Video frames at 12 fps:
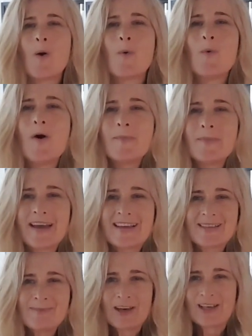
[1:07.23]
what
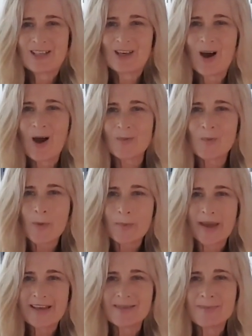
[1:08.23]
makes me shine, what
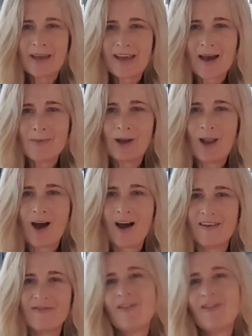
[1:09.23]
makes me come alive.